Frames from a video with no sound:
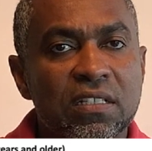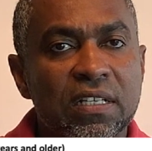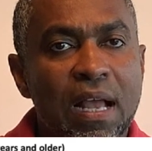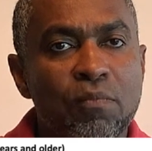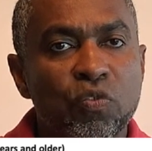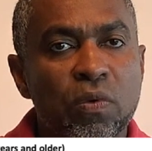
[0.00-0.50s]
it,
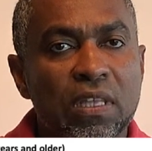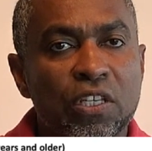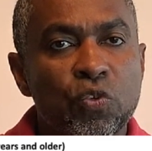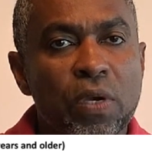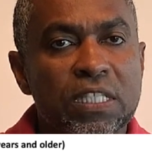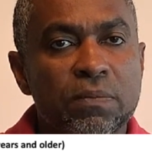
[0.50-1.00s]
comes with a
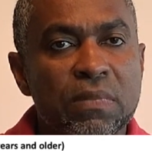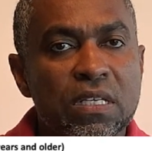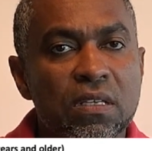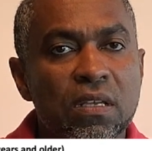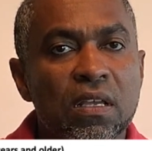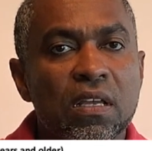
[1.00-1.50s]

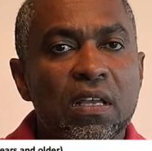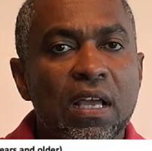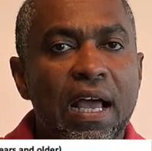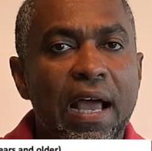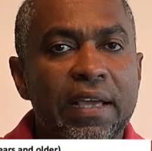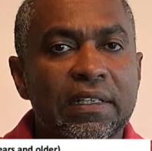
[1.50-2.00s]
USB
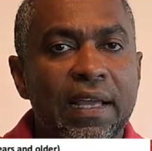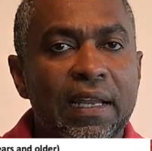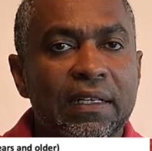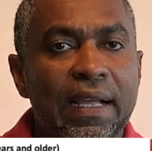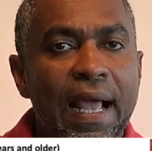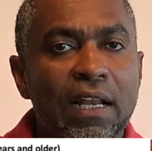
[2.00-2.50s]
I
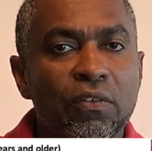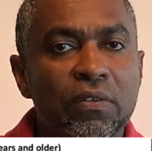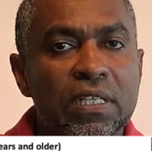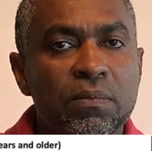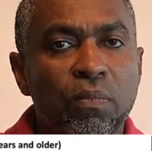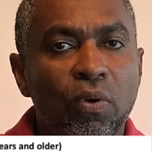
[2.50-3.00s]
can
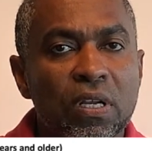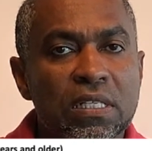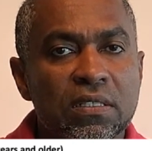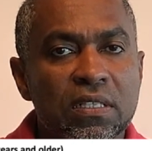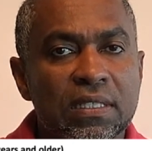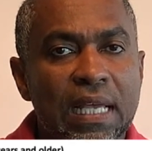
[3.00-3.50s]
calculate
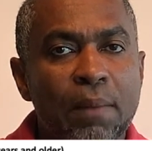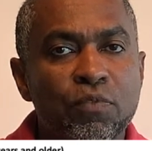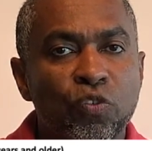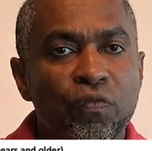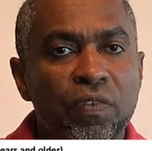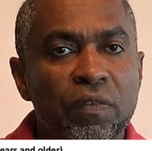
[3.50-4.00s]
boluses up
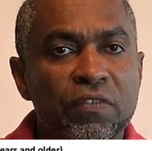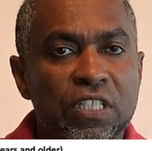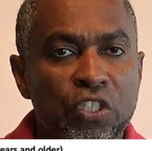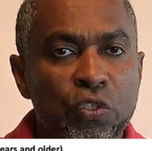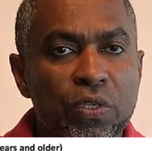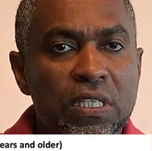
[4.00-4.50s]
to
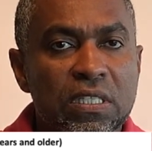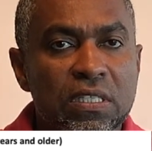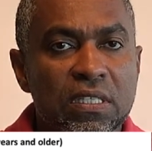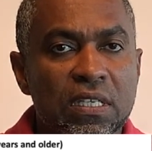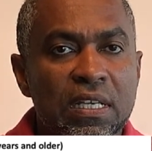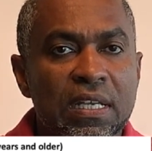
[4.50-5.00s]
50
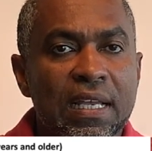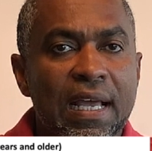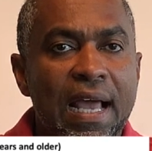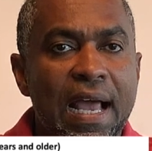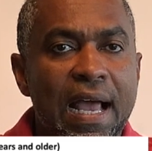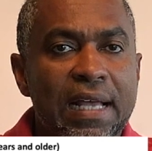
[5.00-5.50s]
units,
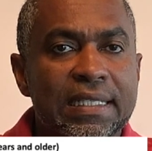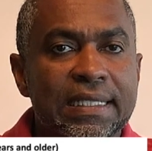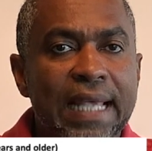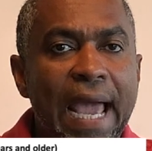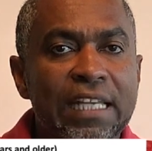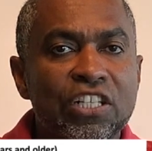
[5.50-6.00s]
uh,
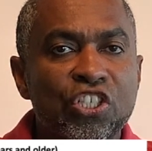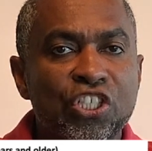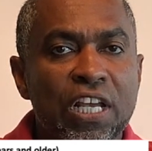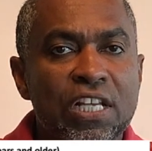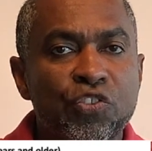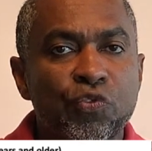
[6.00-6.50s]
site
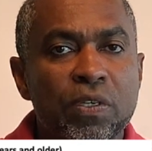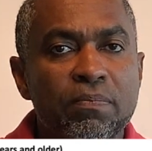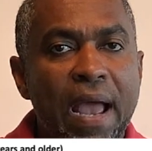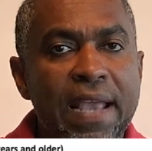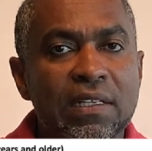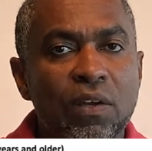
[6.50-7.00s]
change
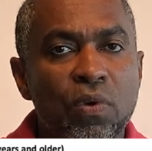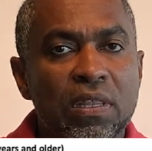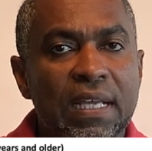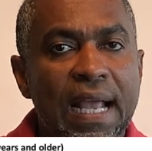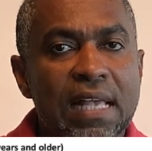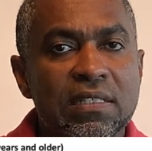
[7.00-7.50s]
reminder
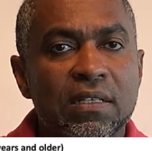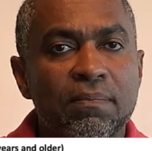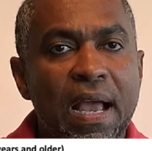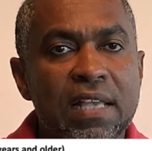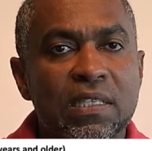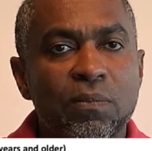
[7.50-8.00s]
with
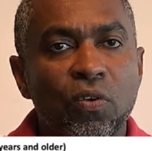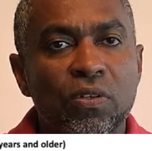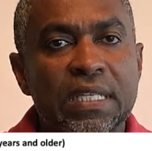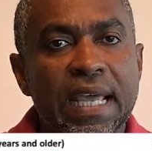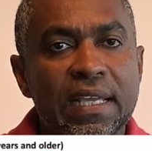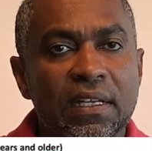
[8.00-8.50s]

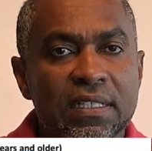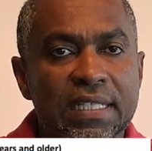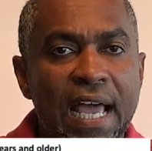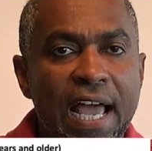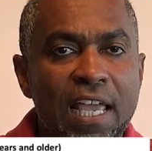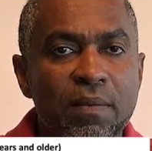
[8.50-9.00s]
customizable day and
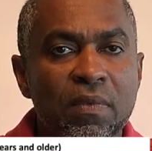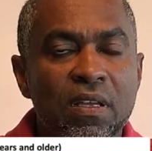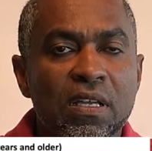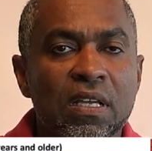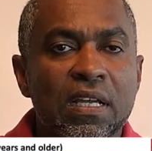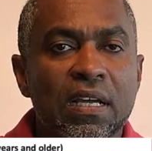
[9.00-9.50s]
time,
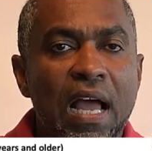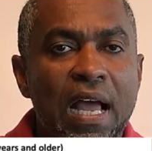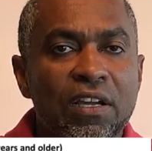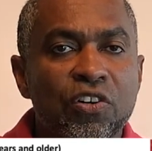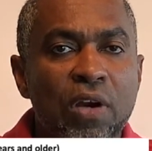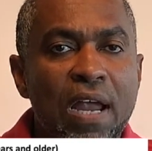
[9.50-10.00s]

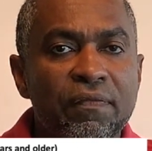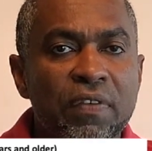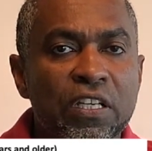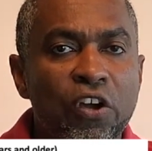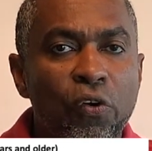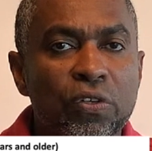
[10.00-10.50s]

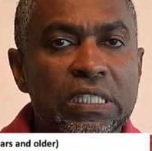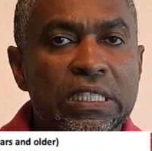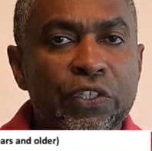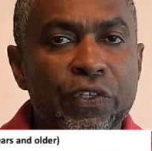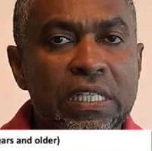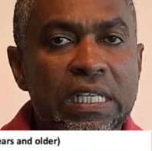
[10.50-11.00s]
graphic on
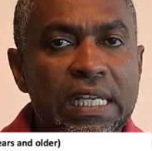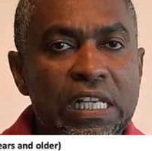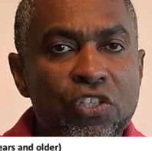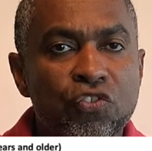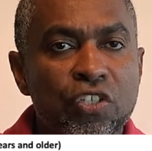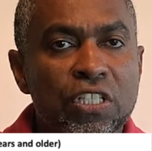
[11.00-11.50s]
screen
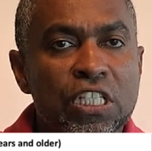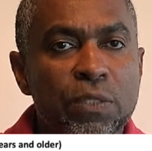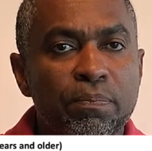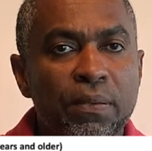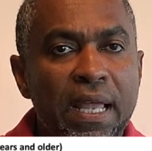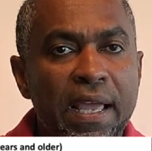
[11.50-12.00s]
history
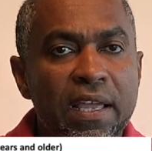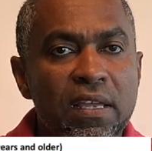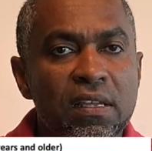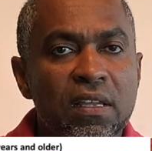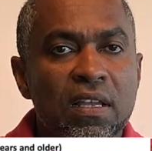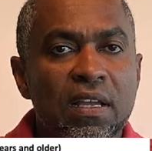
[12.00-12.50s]

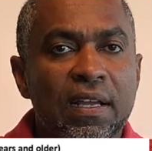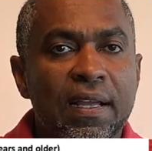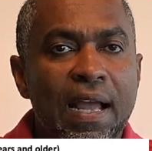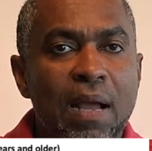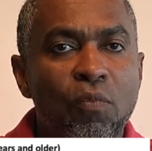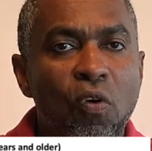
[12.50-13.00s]
display,
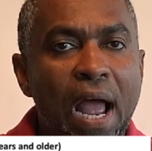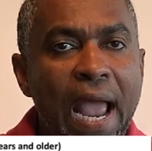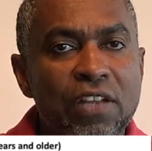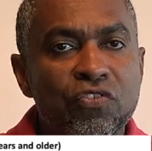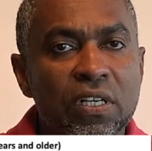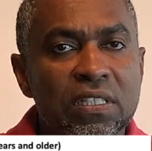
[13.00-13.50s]

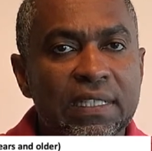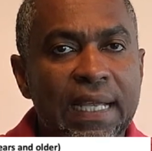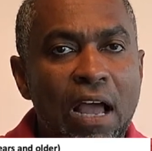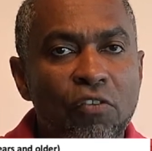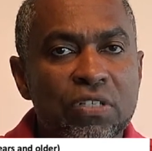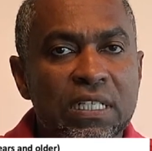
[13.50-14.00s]
carbohydrates
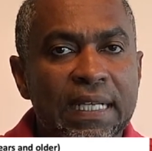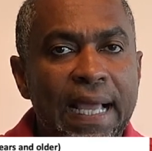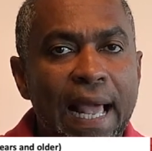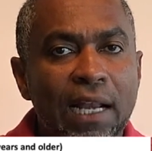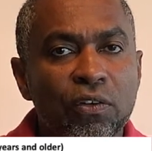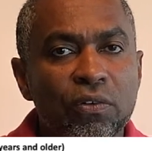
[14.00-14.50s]
counting
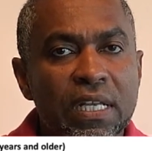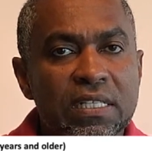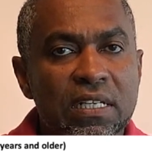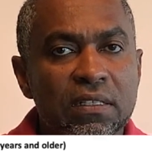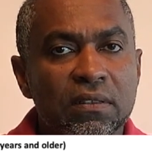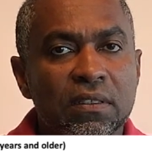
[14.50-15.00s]

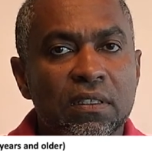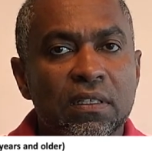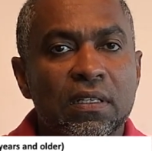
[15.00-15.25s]
calculator,